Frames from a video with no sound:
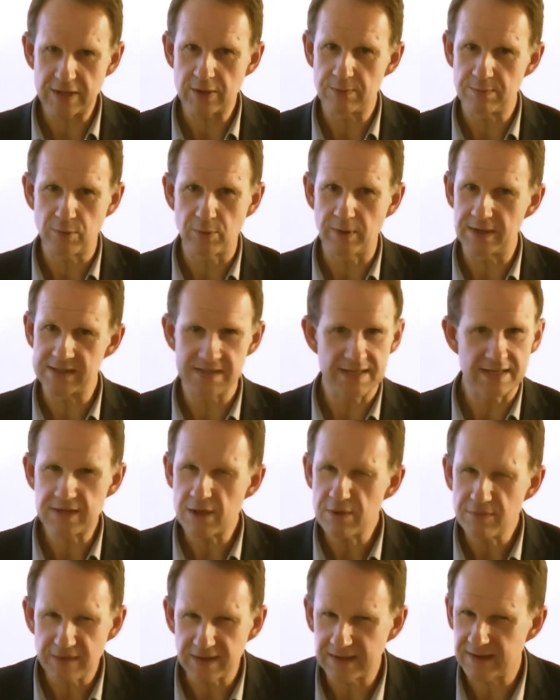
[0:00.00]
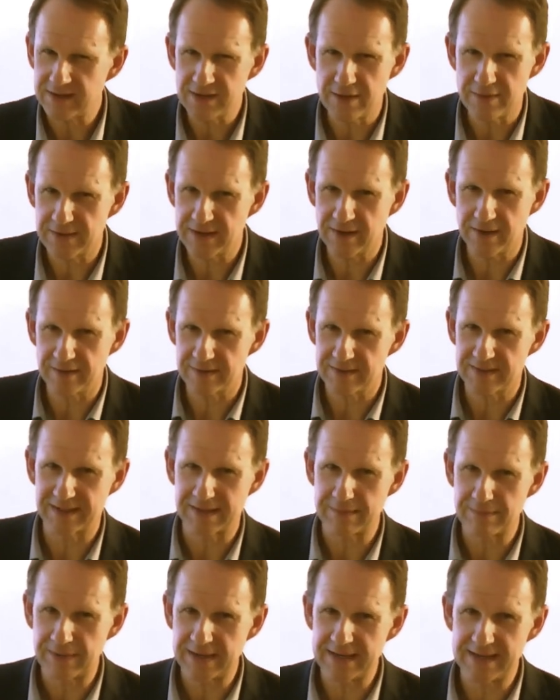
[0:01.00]
a really good point, and I don't think I know the answer
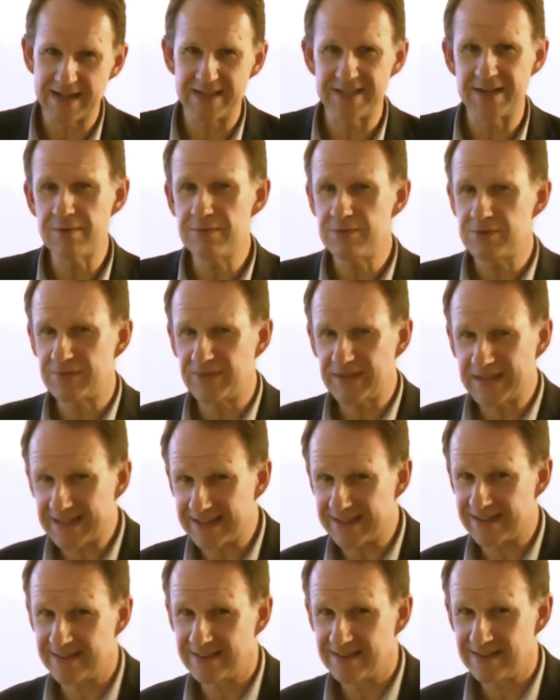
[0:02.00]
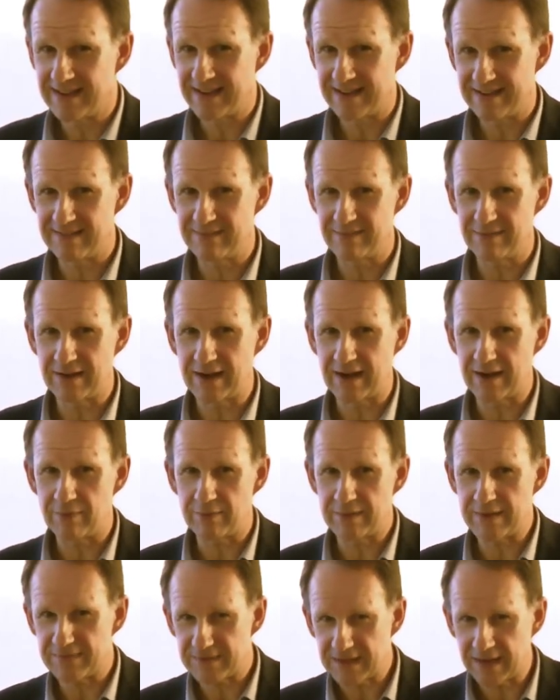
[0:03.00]
completely. And I don't think
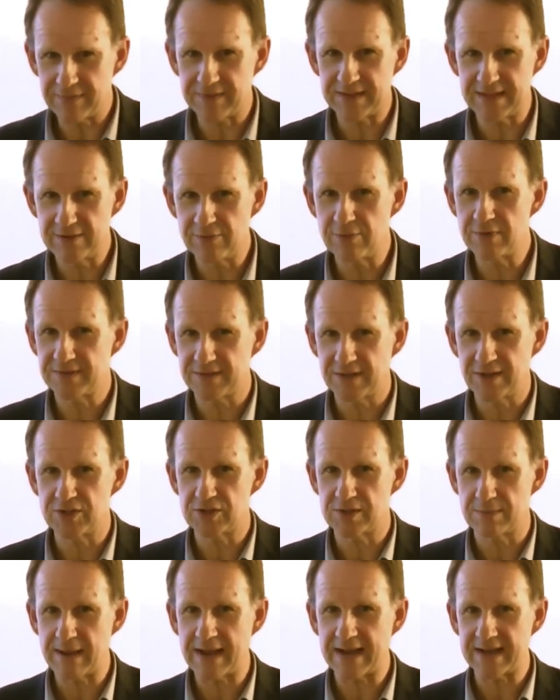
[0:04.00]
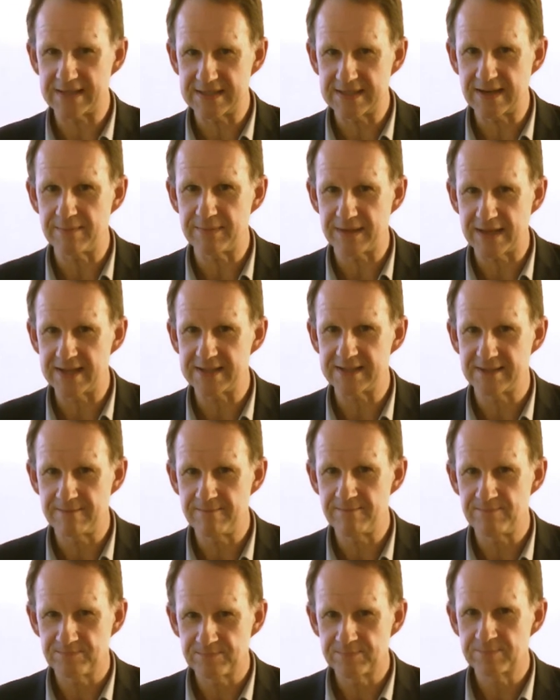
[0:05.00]
I've seen research to back it up yet.
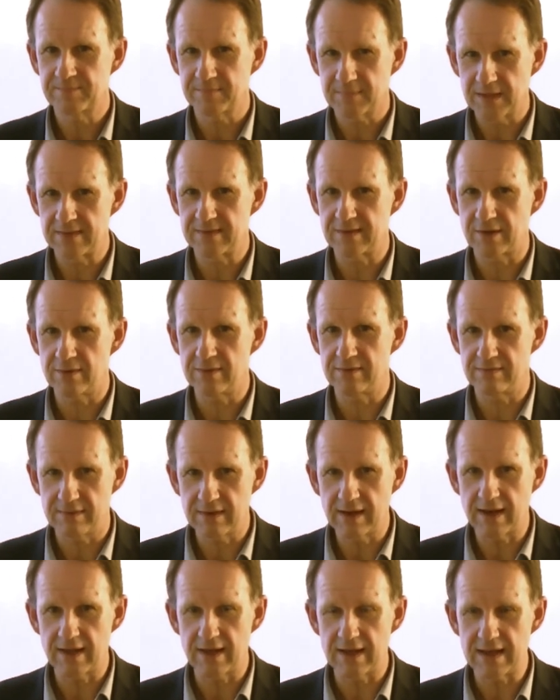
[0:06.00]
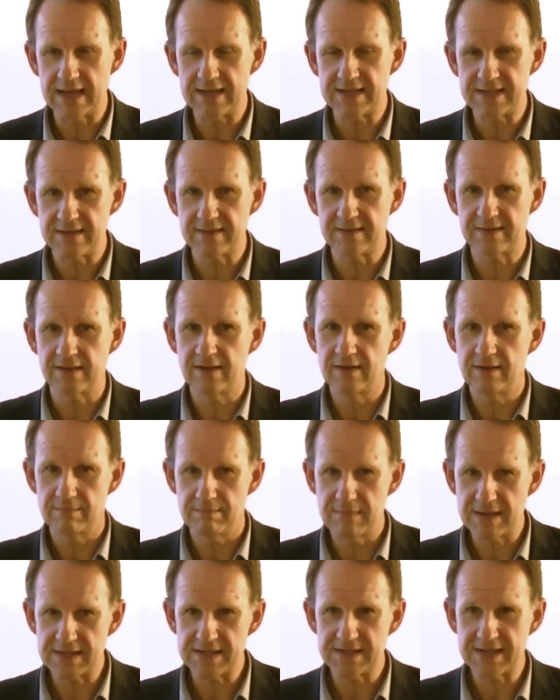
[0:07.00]
So it is,
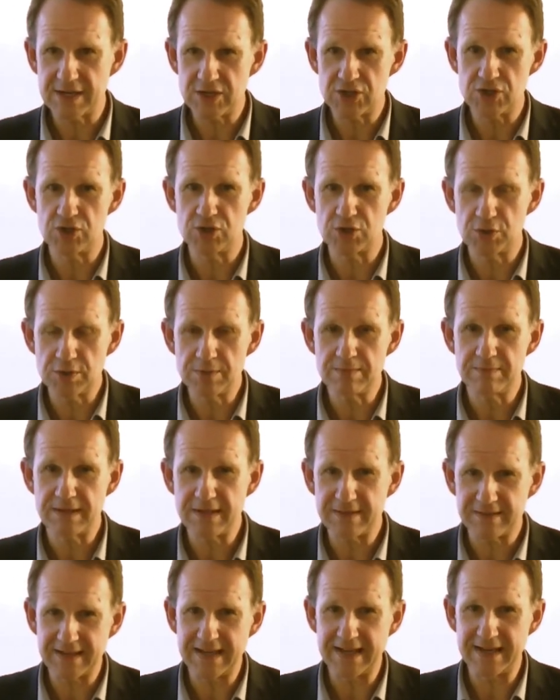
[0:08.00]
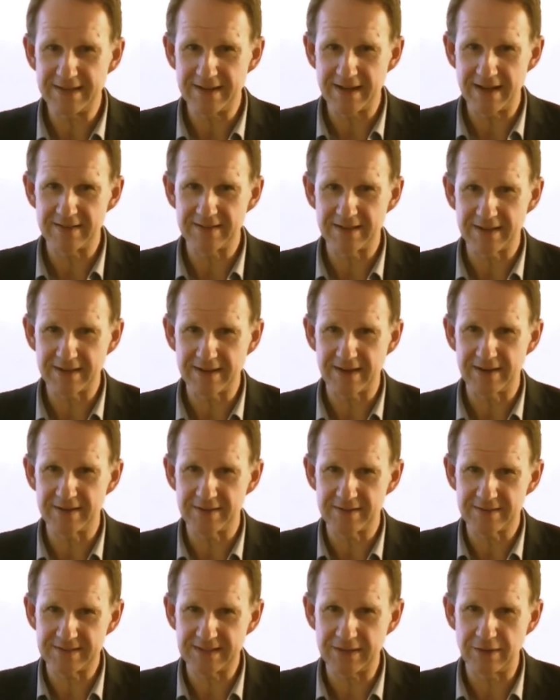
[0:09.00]
meditation shouldn't be seen as a kind
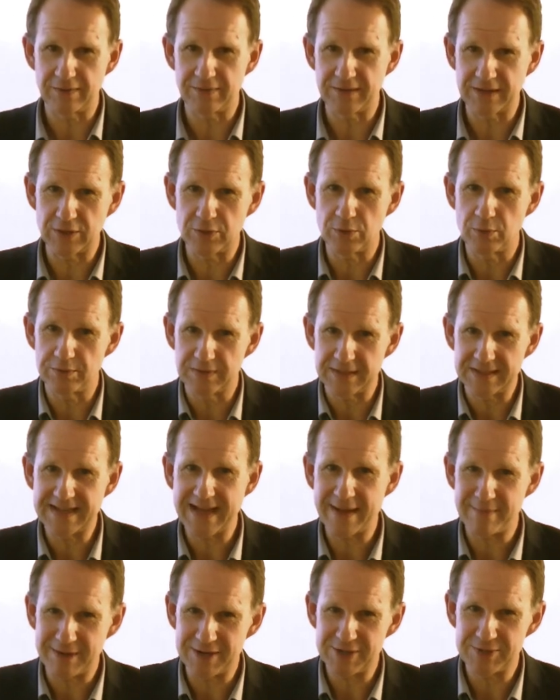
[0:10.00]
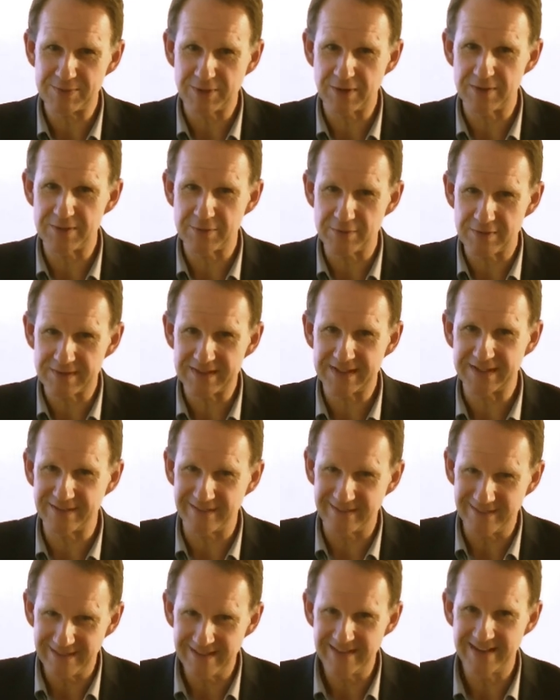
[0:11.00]
of still thing causing damage, because you're
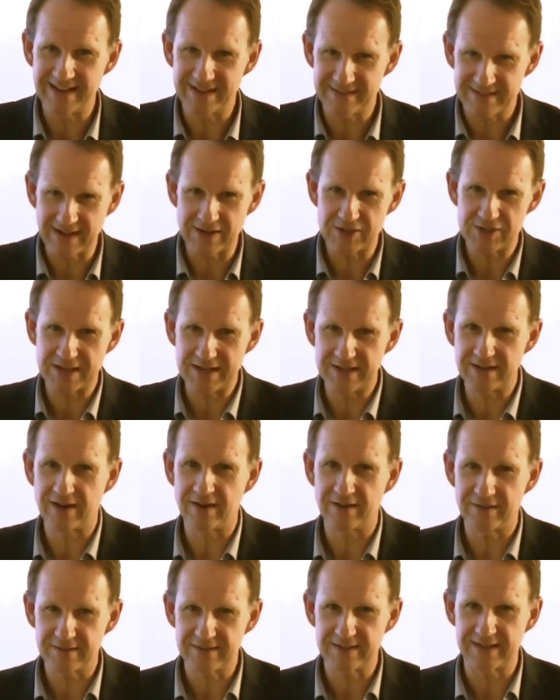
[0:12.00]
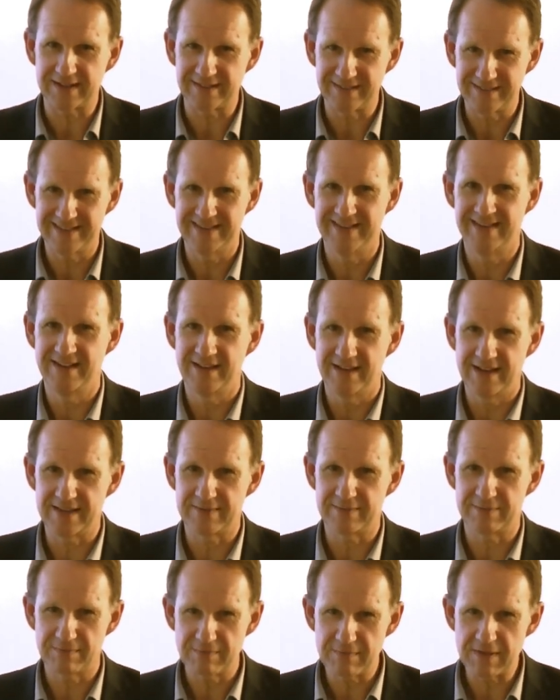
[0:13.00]
still, it's actually enhancing.
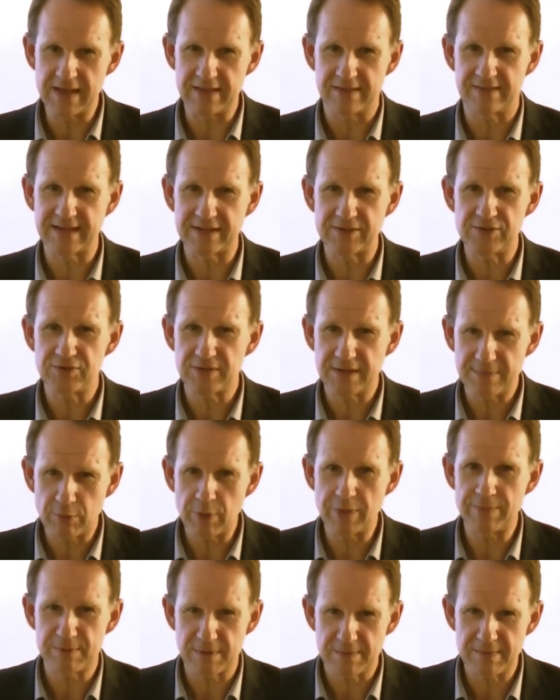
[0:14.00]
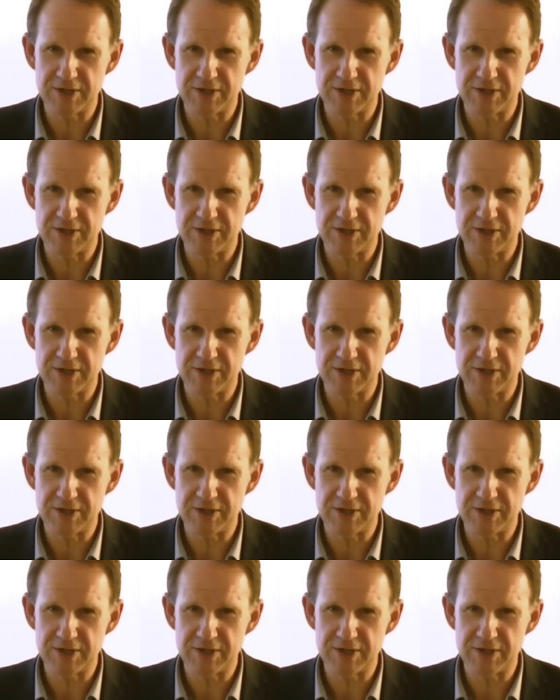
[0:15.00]
It's sedentary with